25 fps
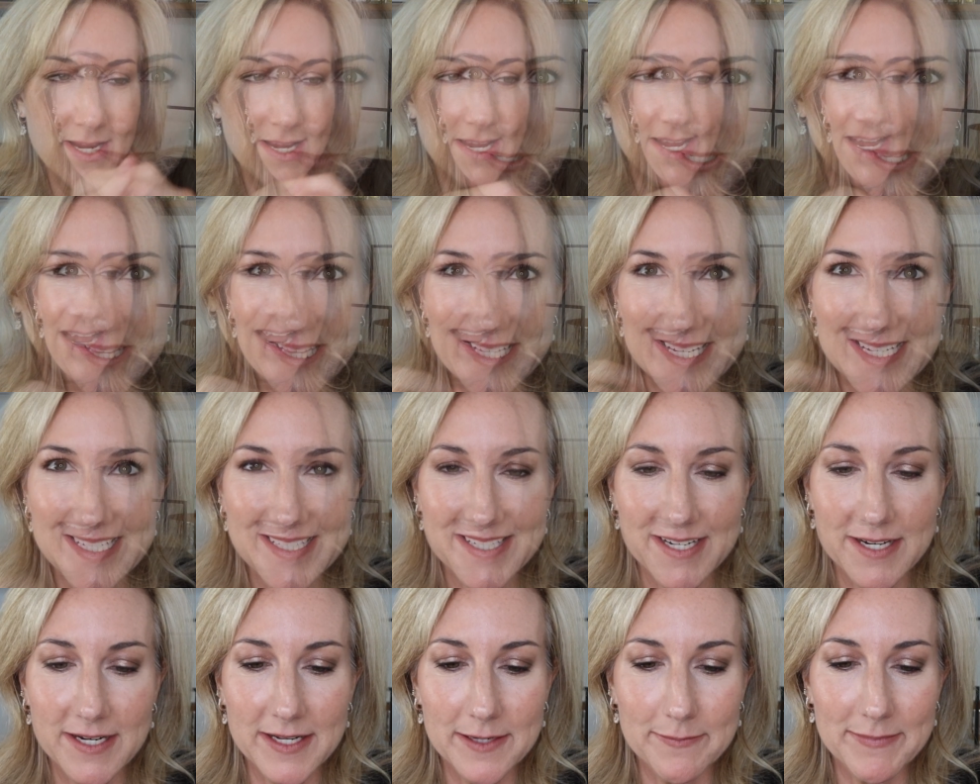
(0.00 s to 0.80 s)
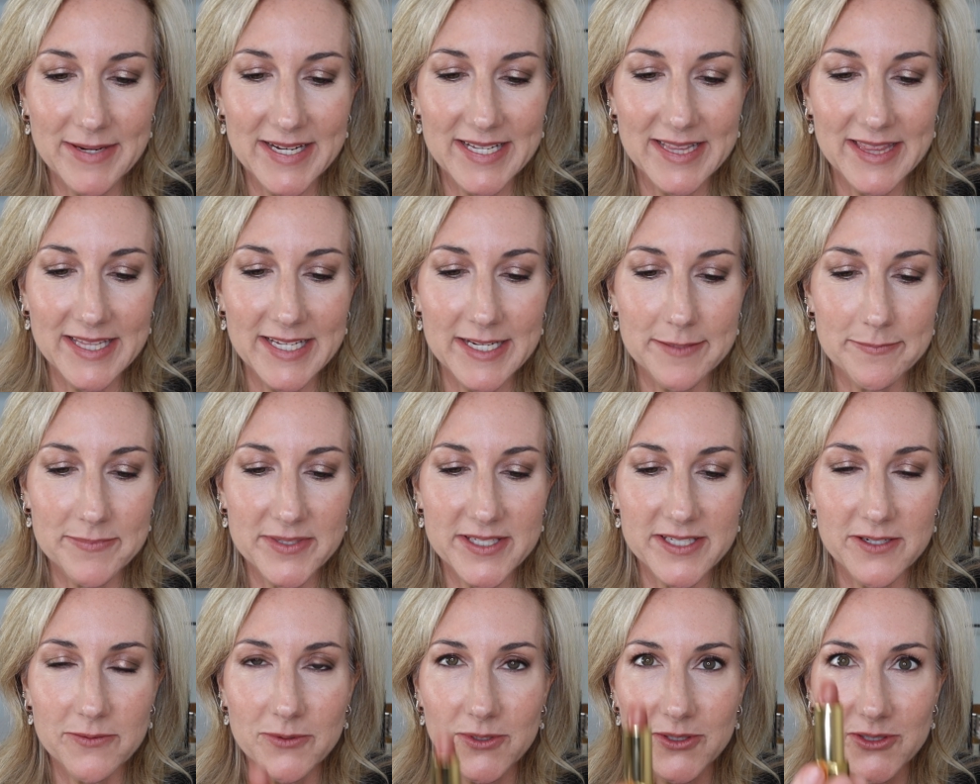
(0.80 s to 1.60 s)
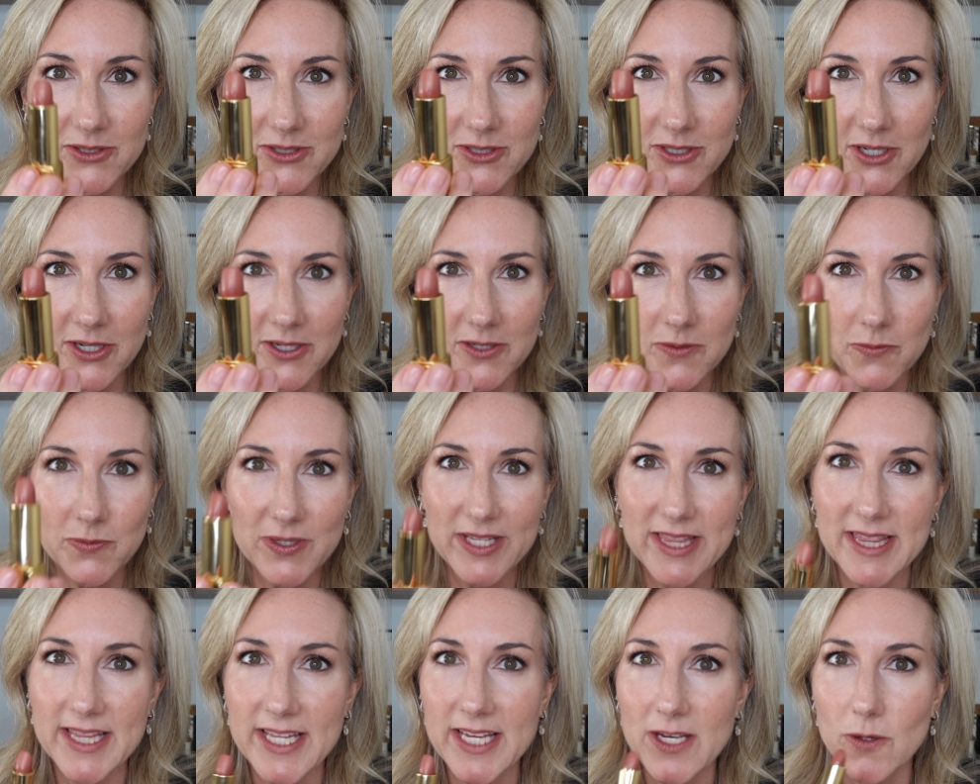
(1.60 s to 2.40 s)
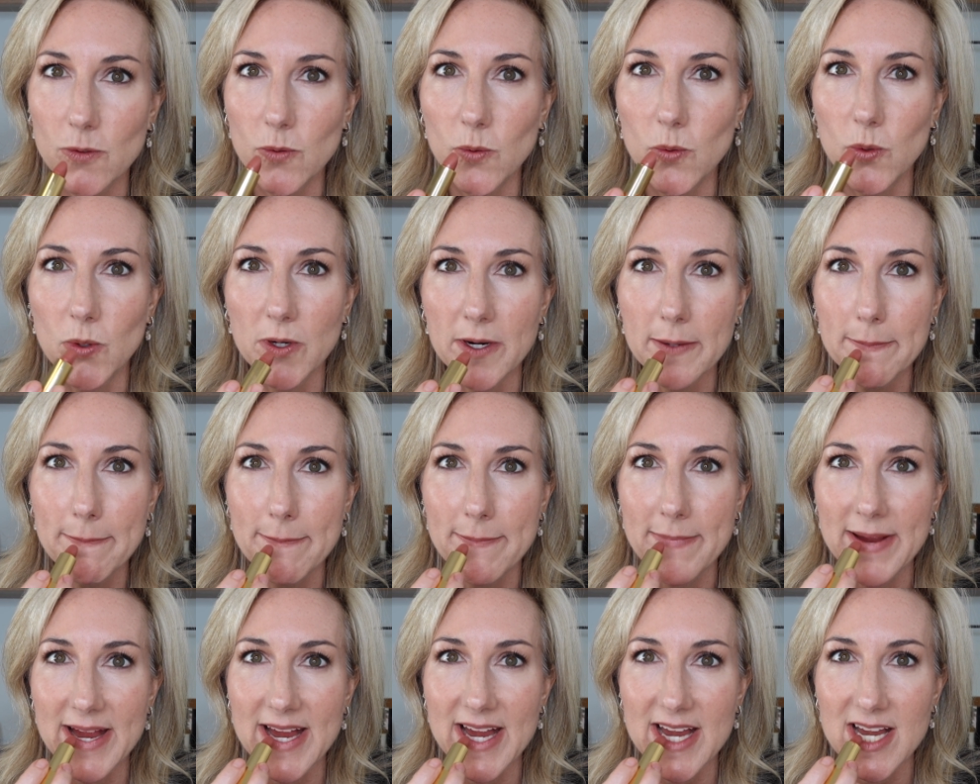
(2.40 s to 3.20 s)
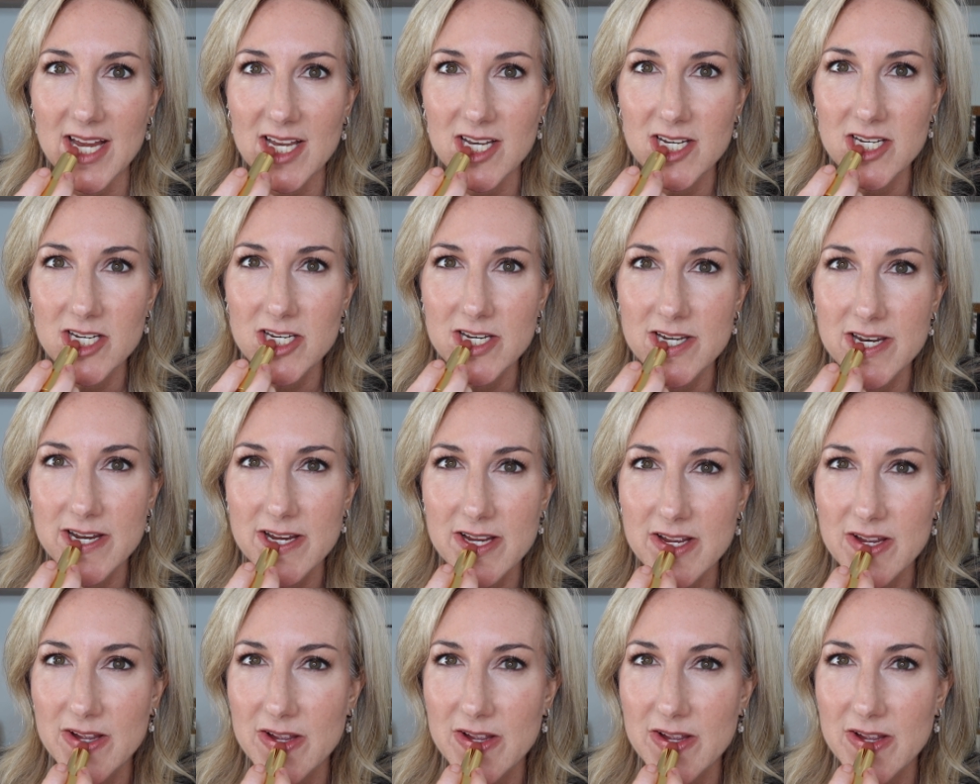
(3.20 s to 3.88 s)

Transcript: Put these on my lips. So we'll start with the Or Beige.